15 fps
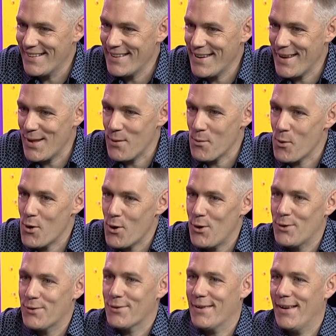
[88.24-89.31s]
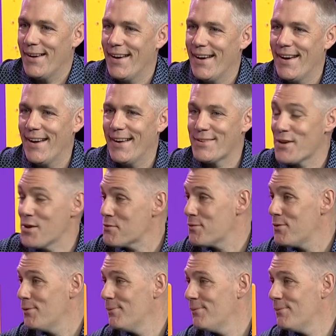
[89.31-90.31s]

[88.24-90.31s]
In a word, tough.